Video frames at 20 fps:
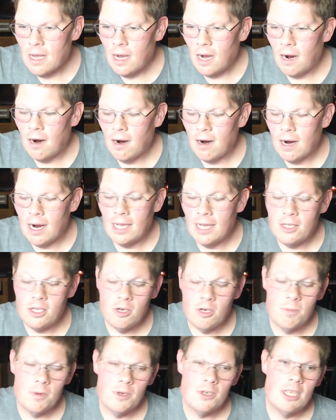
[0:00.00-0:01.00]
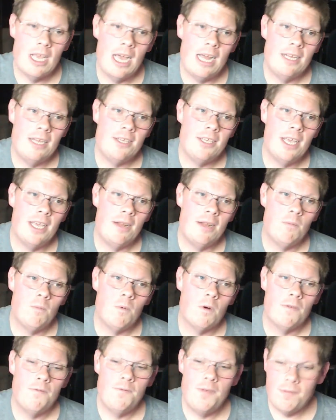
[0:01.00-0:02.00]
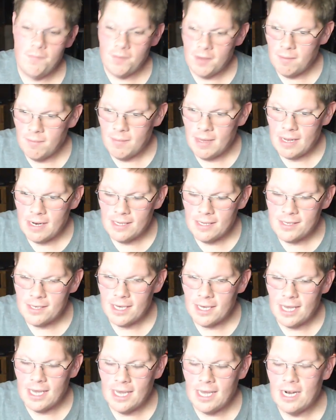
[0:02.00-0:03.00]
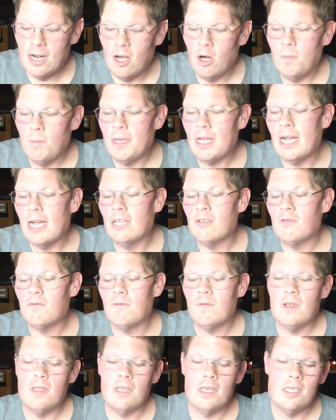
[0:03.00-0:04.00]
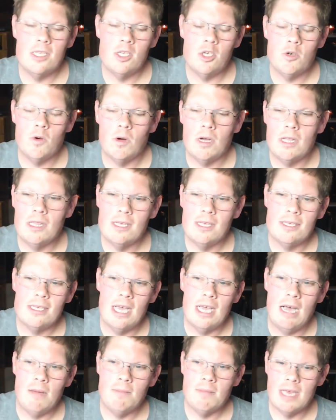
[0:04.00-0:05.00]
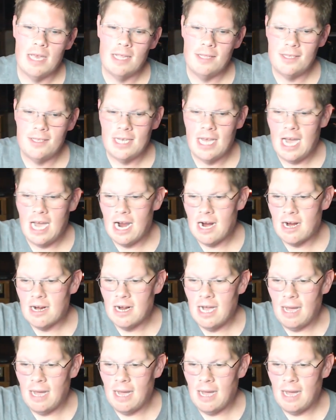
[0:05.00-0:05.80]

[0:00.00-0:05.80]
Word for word: All right, tubers, that is it. We're 50 minutes and I hope you guys really enjoyed this. I'm getting tired.